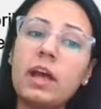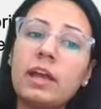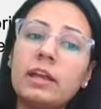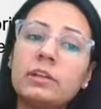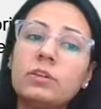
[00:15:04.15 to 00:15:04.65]

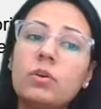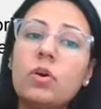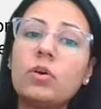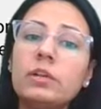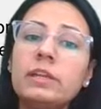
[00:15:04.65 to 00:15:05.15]
and
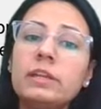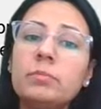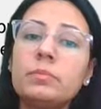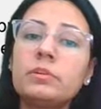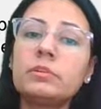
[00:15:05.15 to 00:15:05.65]
only
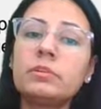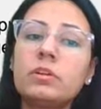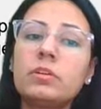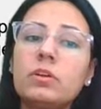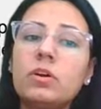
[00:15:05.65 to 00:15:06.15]
bird
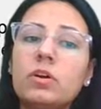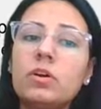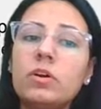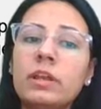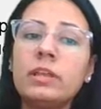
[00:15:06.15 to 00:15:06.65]

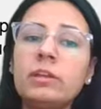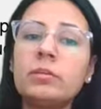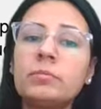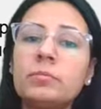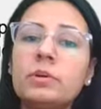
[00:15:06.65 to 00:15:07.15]

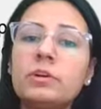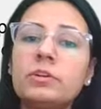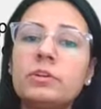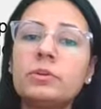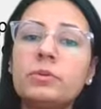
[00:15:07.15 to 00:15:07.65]

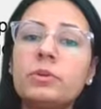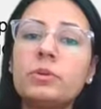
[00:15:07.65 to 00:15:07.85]
to